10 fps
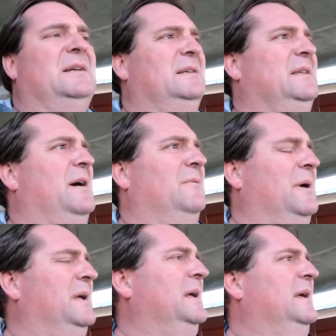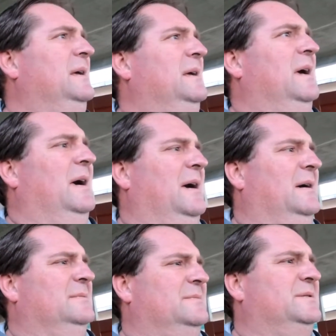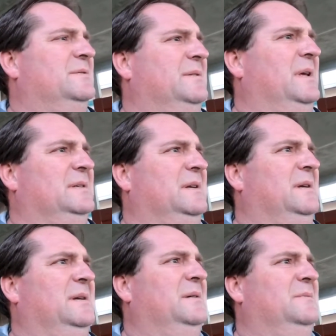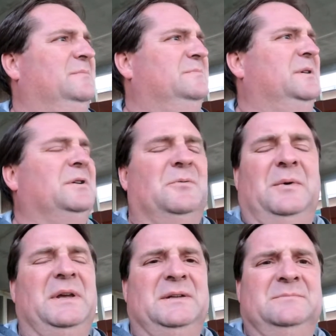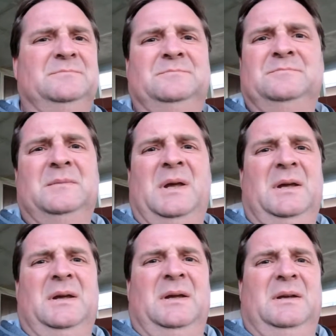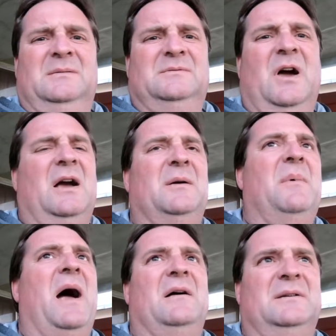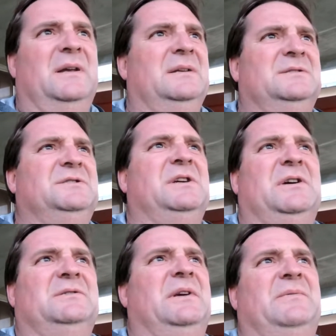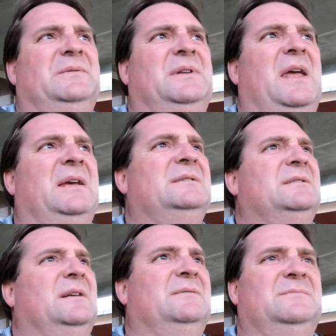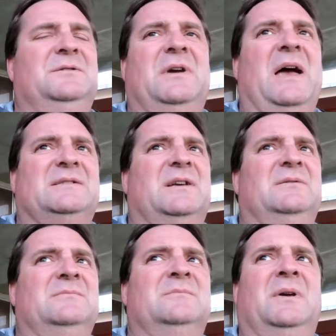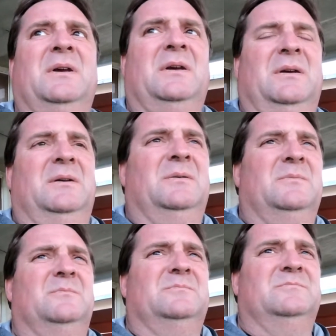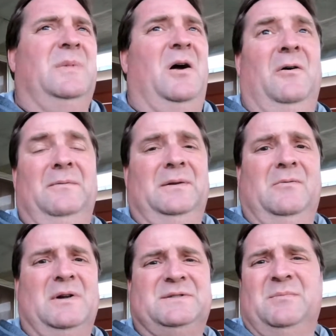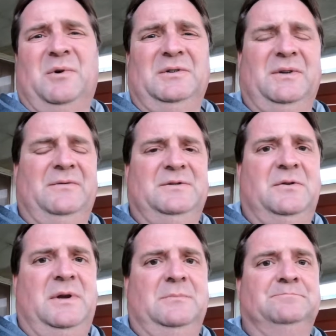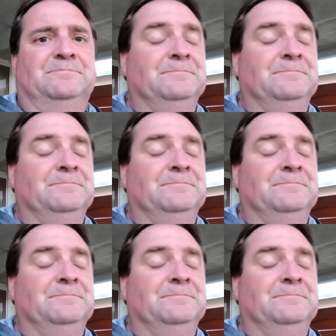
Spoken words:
get it that way, so that, you know, we can talk about and share different things, and you guys can hopefully watch the birth of a dream.